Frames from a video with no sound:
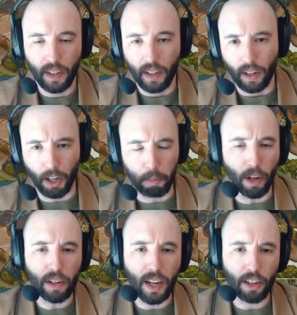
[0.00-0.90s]
On
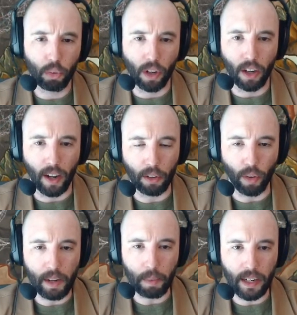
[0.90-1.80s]
Mondays, I
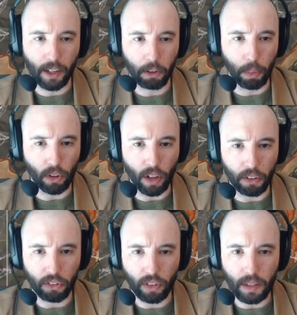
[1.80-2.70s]
write my next book
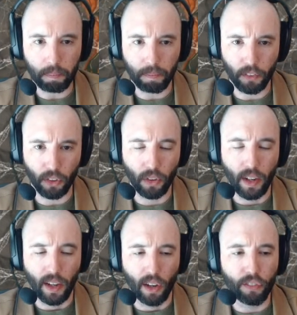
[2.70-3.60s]
on stream, so
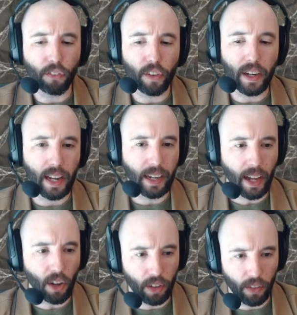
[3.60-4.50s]
feel free to hang
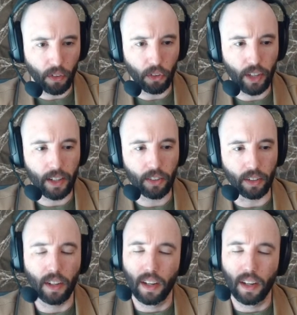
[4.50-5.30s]
out on those days. And